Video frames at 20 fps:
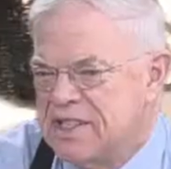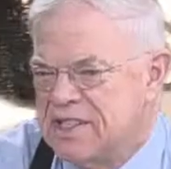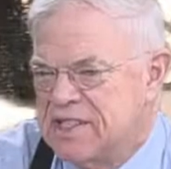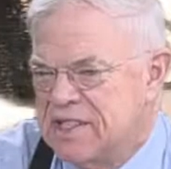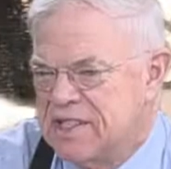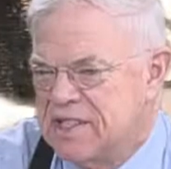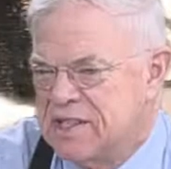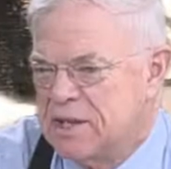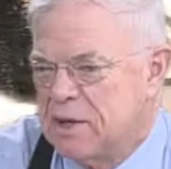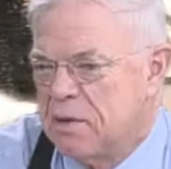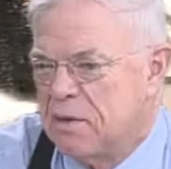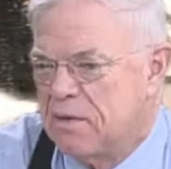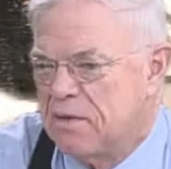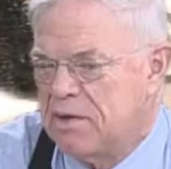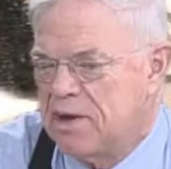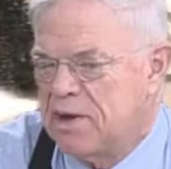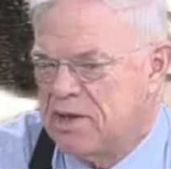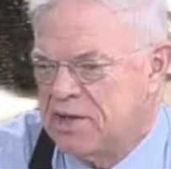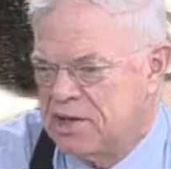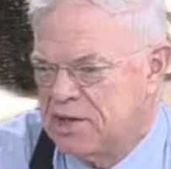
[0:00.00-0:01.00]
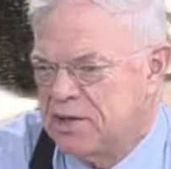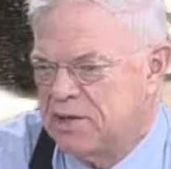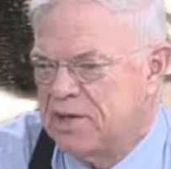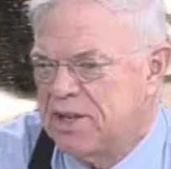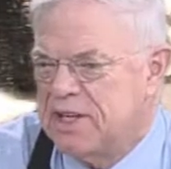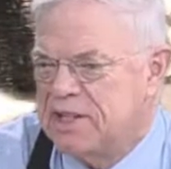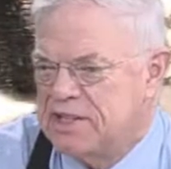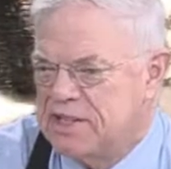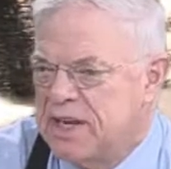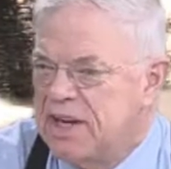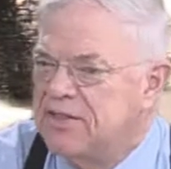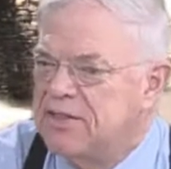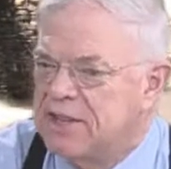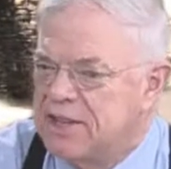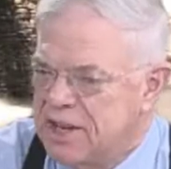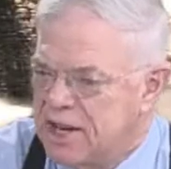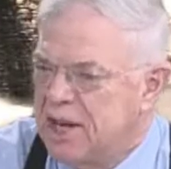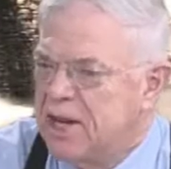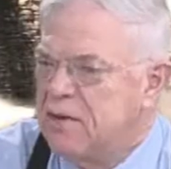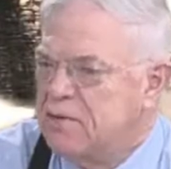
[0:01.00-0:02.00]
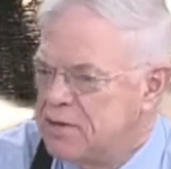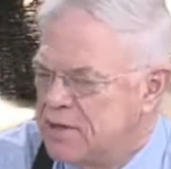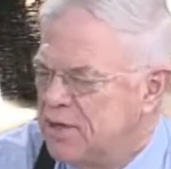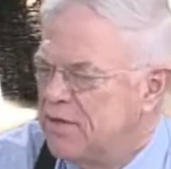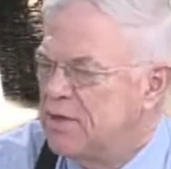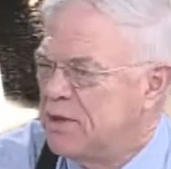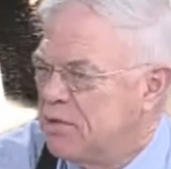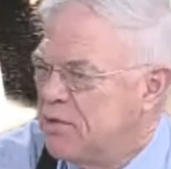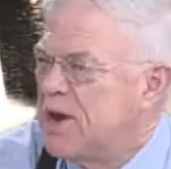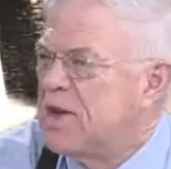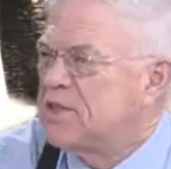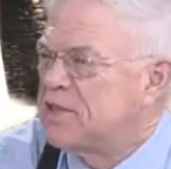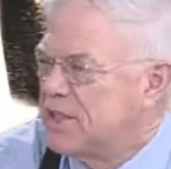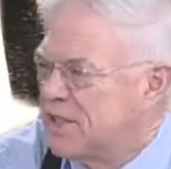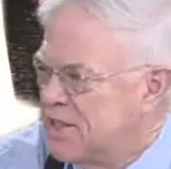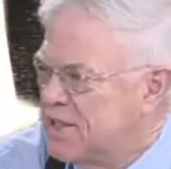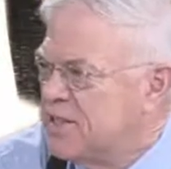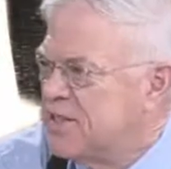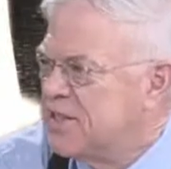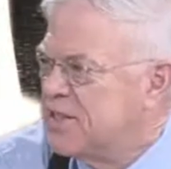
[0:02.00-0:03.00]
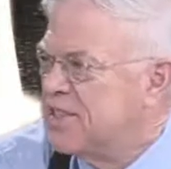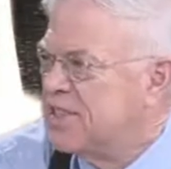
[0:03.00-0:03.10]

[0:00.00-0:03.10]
is that some of our streets have the names of the residents.